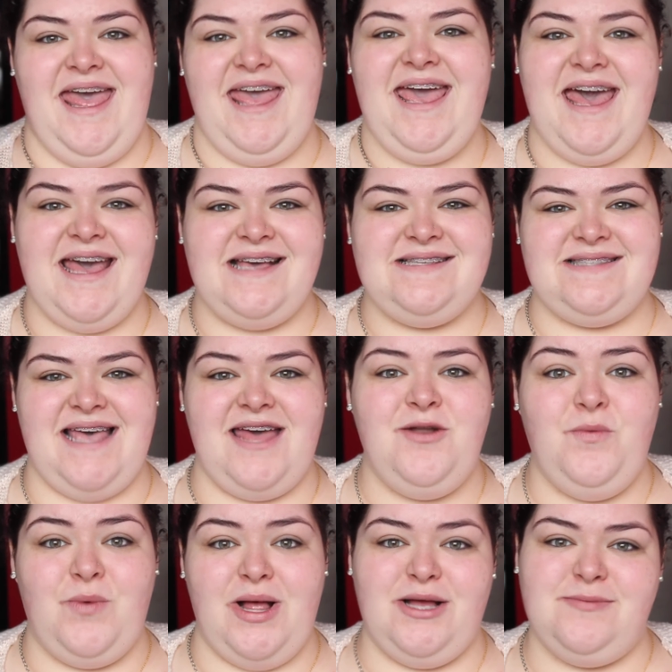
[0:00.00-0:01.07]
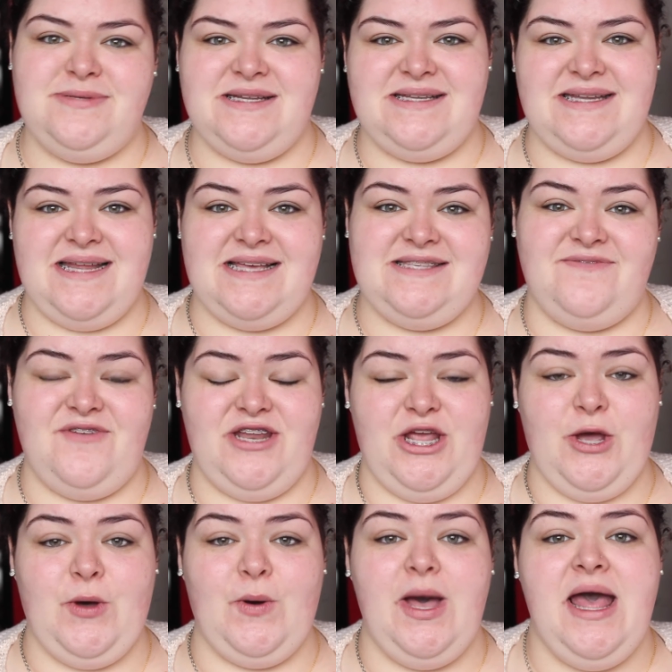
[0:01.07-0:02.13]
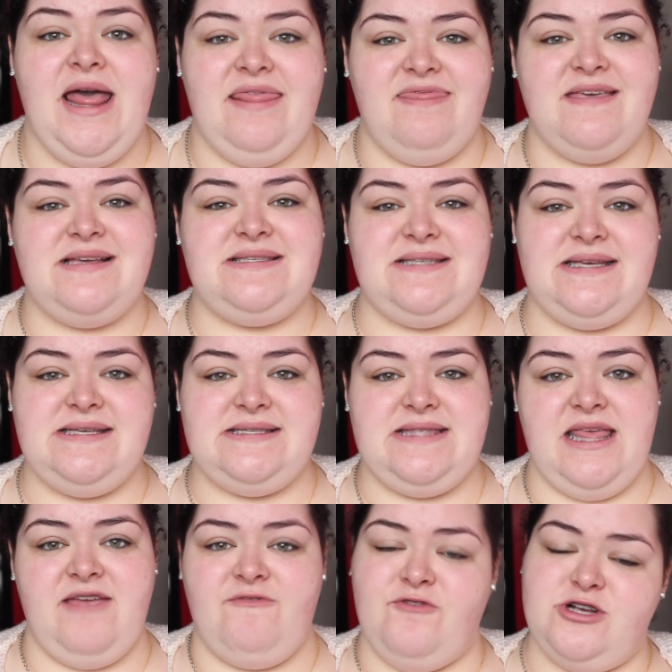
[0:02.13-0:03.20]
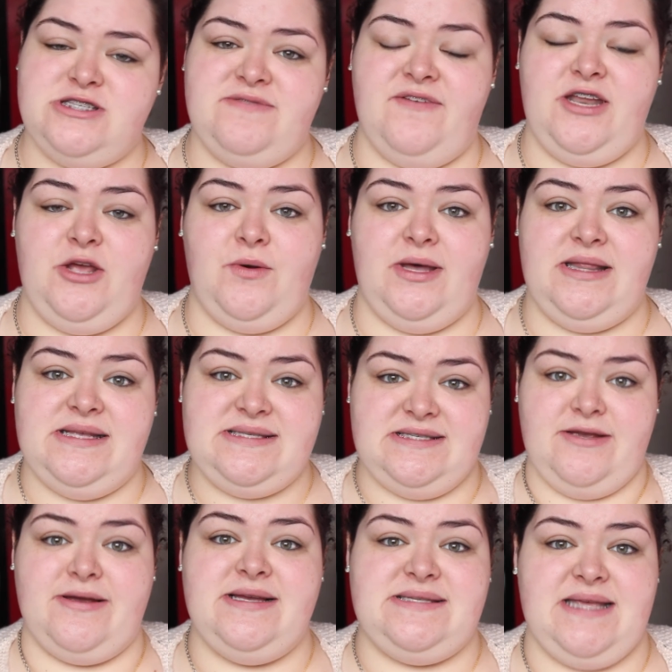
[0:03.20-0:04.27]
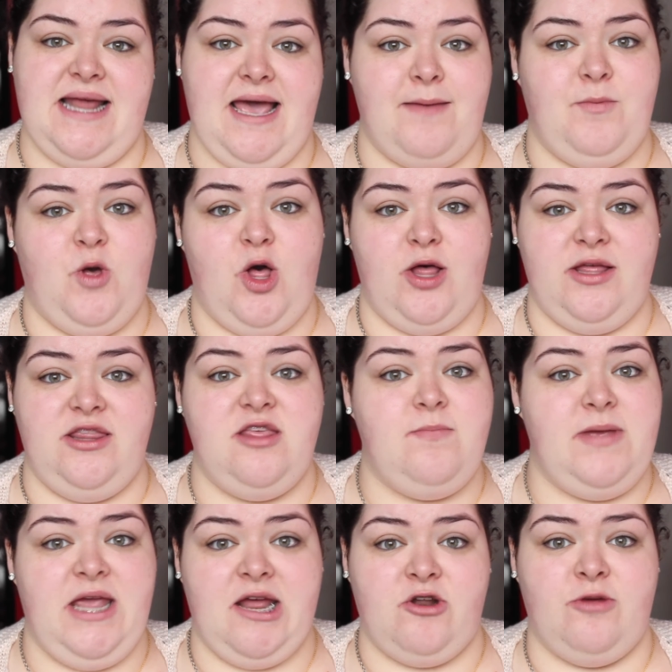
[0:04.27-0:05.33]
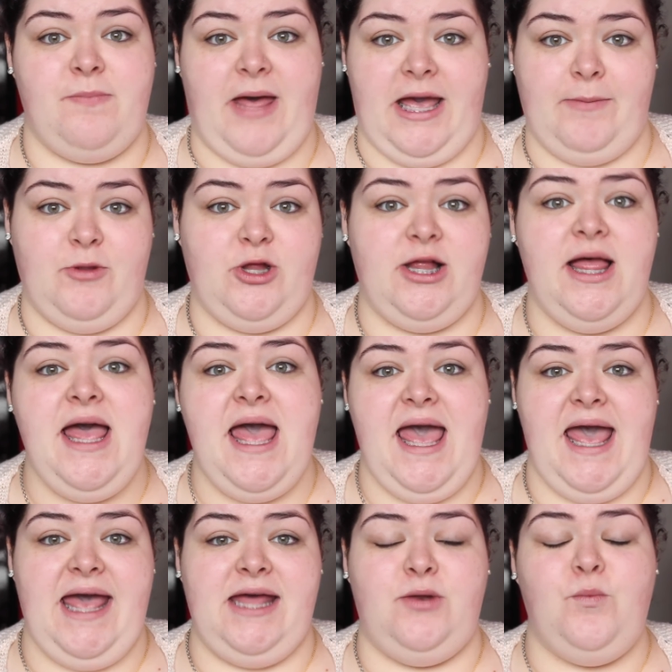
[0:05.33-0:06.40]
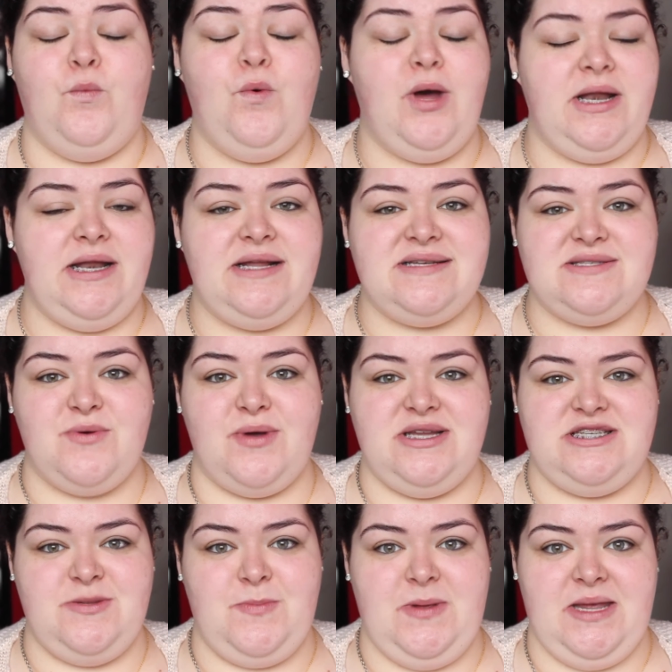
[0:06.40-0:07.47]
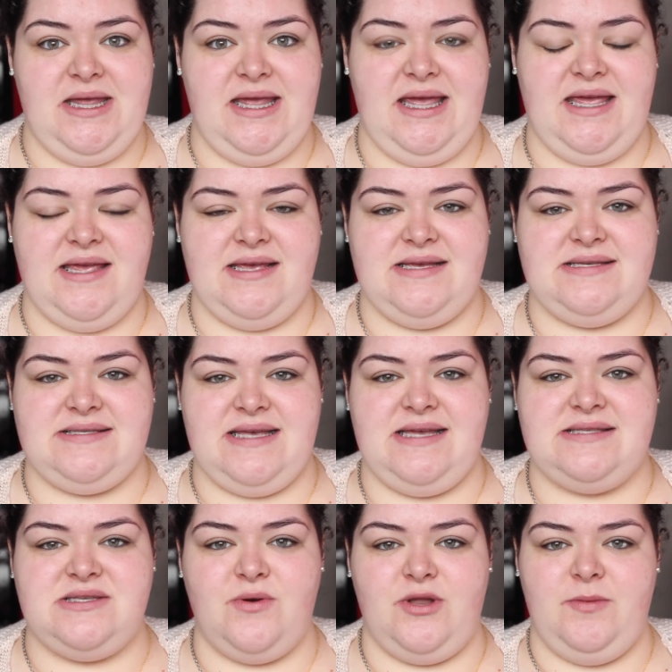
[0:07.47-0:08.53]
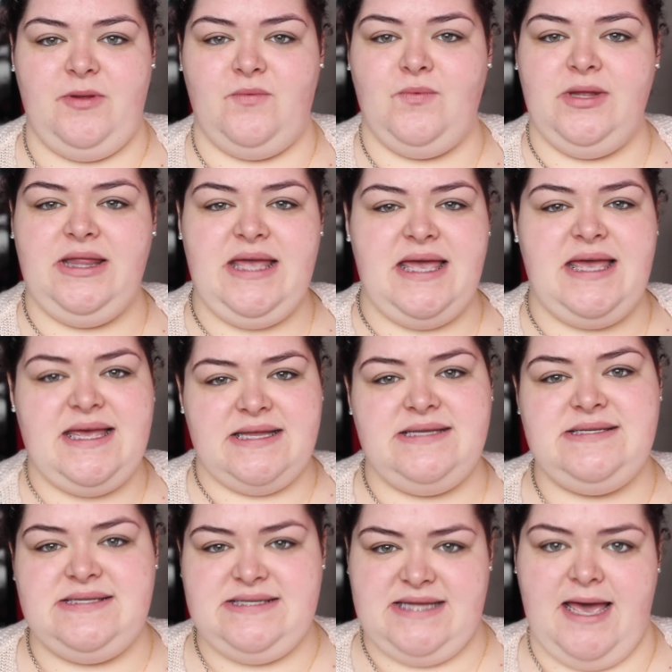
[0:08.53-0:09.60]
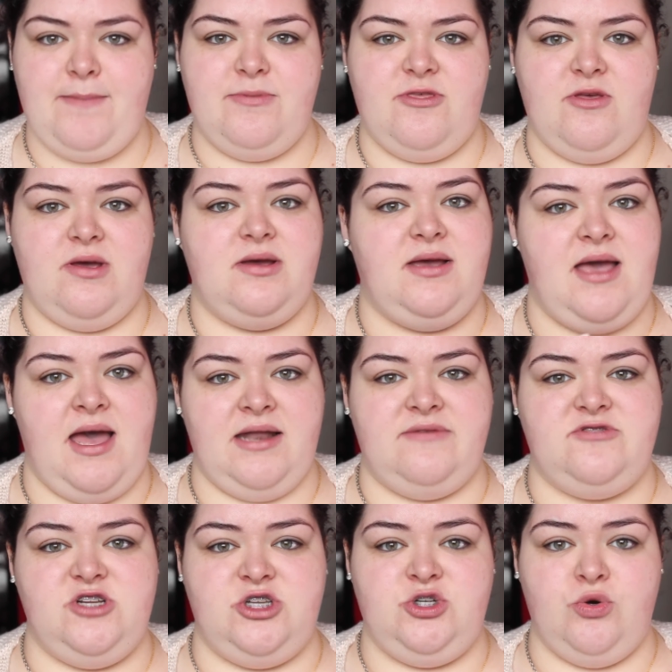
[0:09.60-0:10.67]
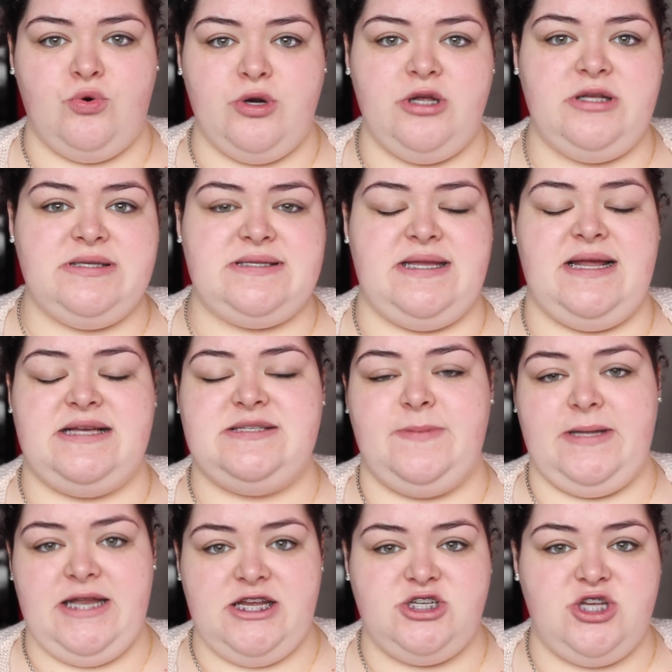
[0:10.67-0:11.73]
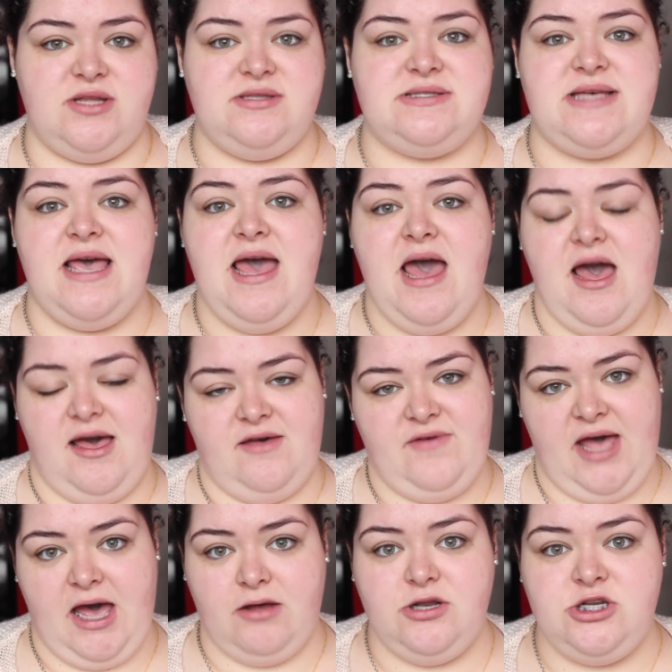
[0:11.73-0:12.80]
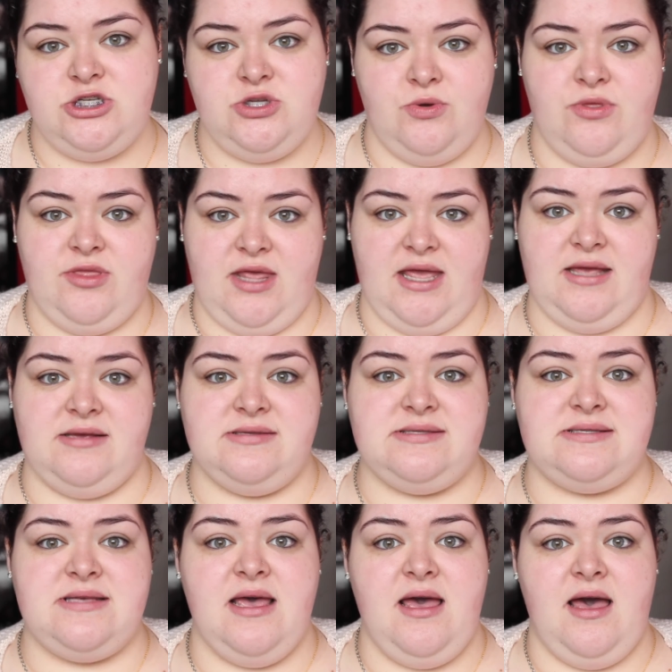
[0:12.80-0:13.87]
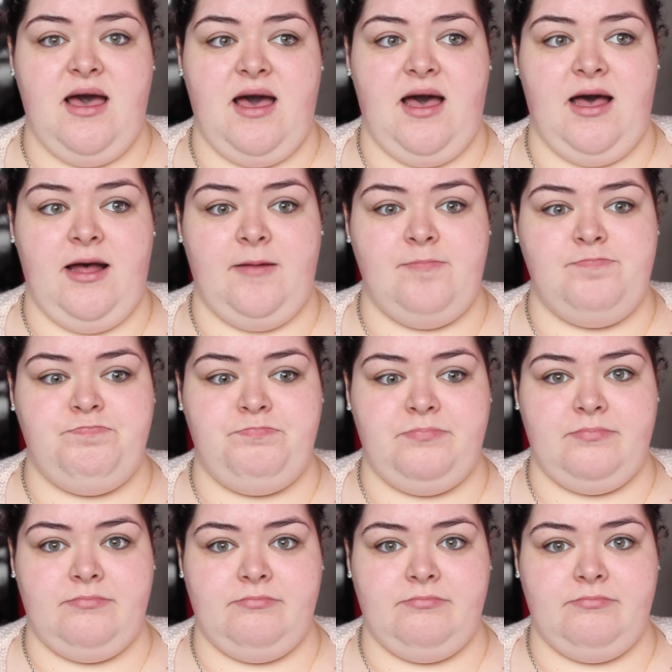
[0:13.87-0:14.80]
Hey guys, and welcome to today's video. This is the first video in the series that I'm calling the Beginner Bible, and what it is going to be is it's going to be really in-depth kind of tutorials and explanations of how to do things to